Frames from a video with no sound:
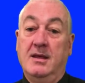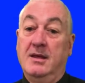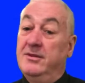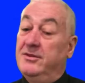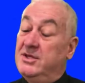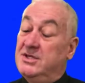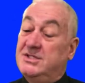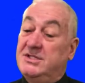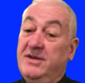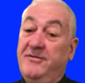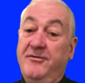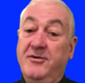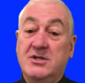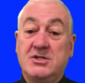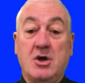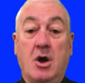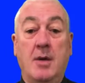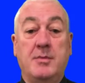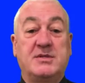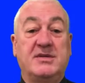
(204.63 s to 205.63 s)
There's different
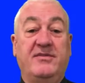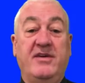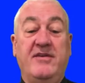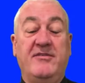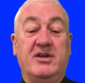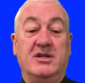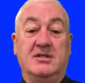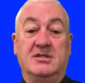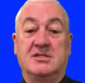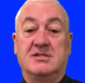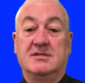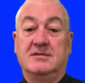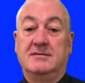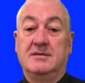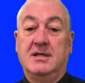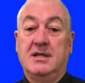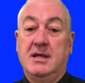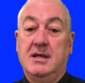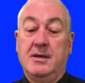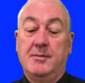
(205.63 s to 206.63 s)
types of evidence.
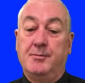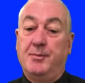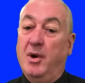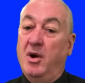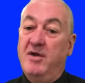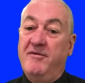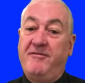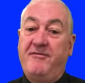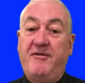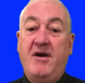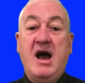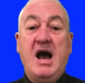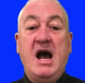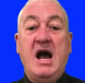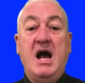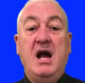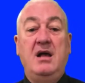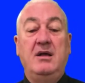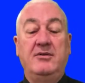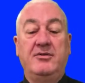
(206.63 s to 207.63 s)
By
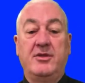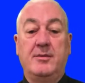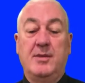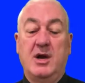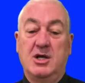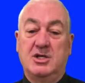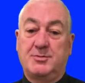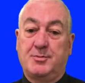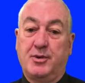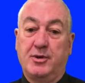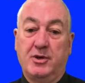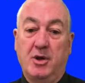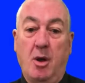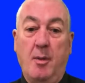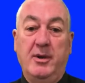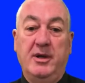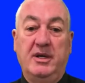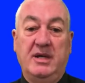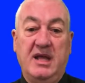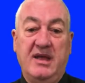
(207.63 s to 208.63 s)
far, the most
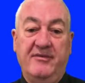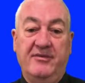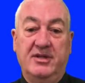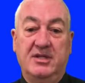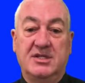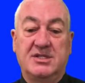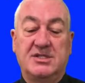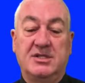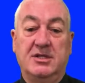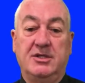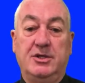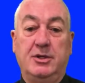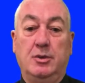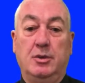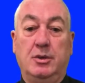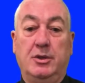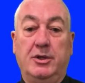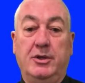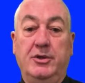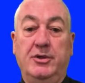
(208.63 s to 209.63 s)
predominant evidence that you
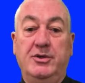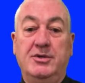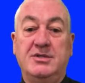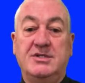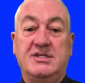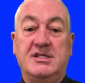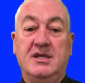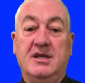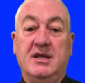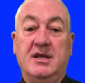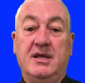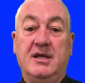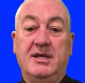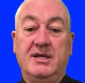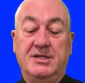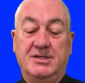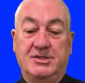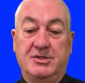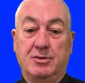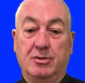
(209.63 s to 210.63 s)
will use
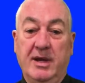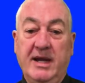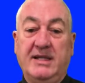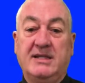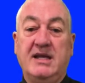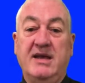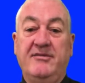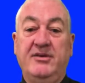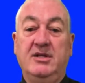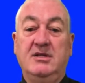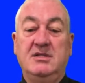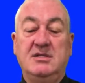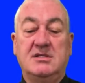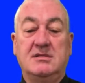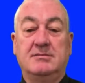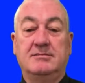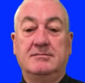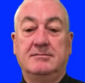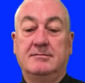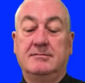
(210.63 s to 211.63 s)
is direct evidence,
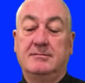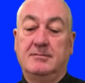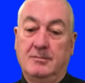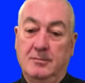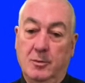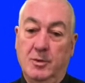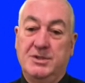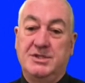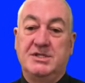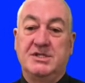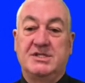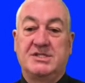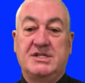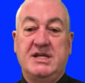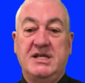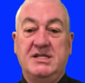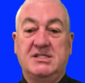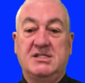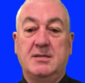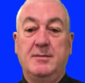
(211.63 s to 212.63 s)
which is
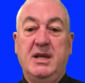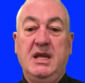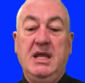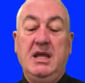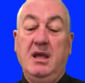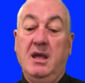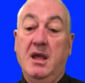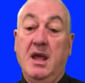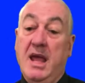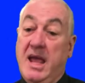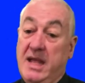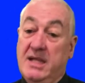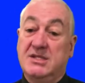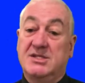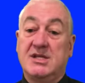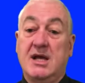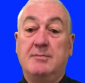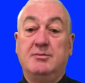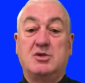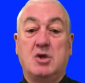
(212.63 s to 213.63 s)
testimony, and
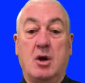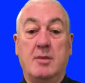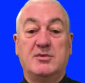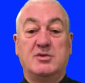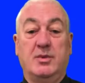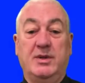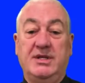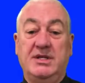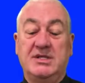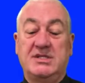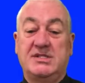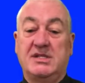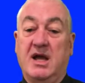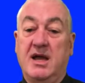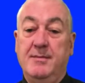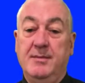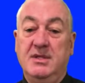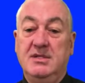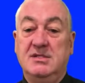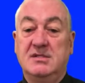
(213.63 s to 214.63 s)
sometimes witness
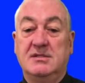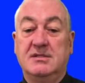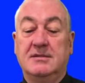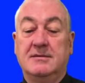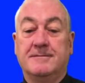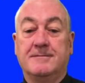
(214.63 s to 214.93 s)
statements.